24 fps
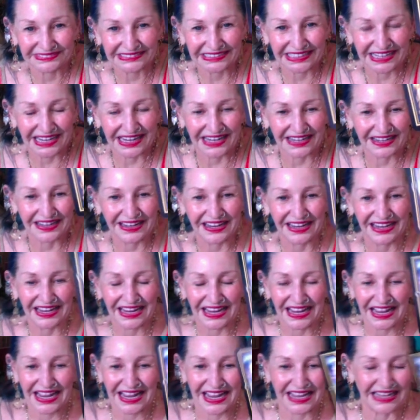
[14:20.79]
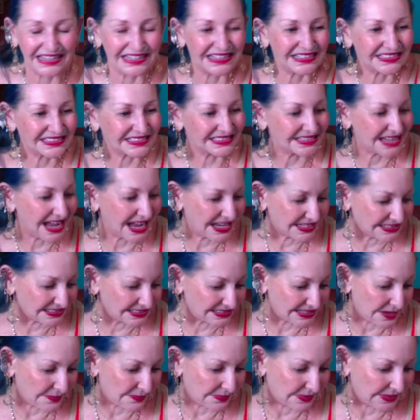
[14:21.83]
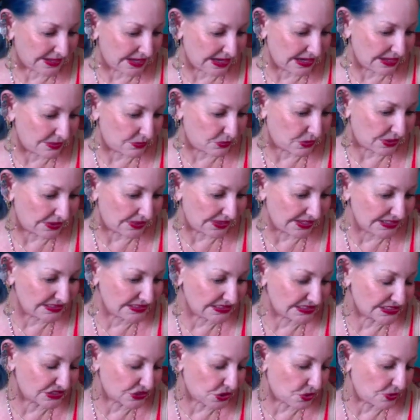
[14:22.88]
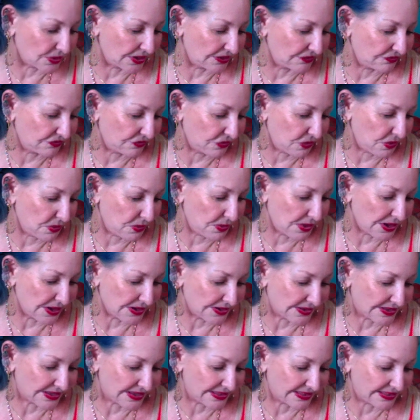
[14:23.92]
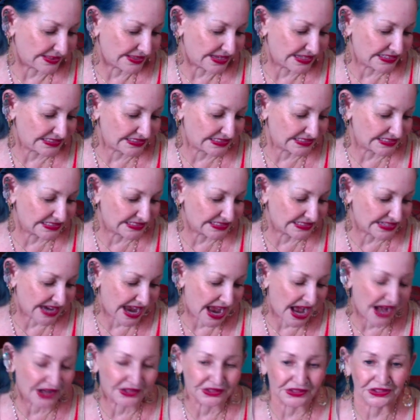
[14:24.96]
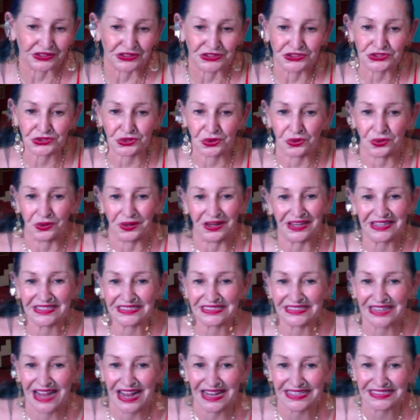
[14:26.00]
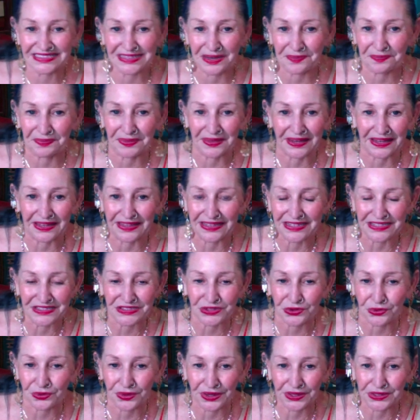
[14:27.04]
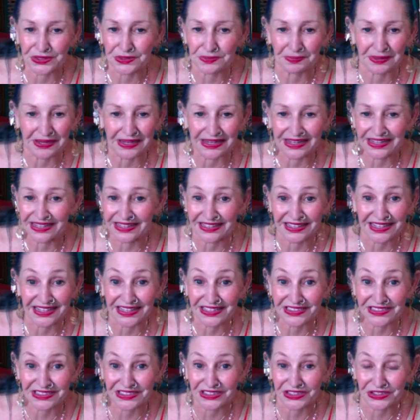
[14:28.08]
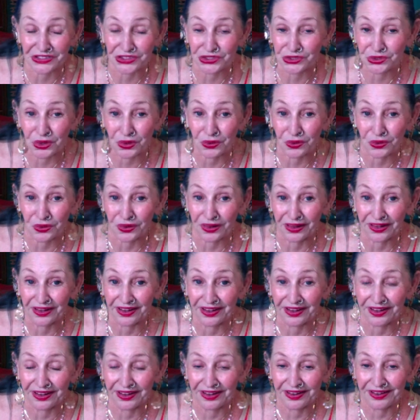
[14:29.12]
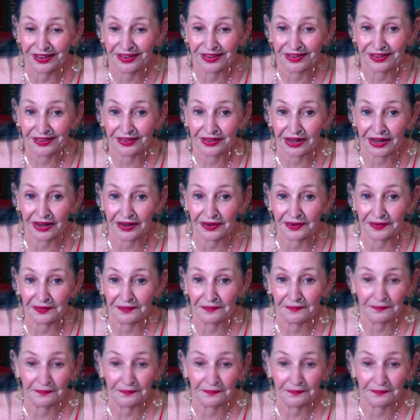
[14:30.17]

Okay. And it's not something, when this is going forward, this is out of control. It's not something that's going to be in his control. Okay.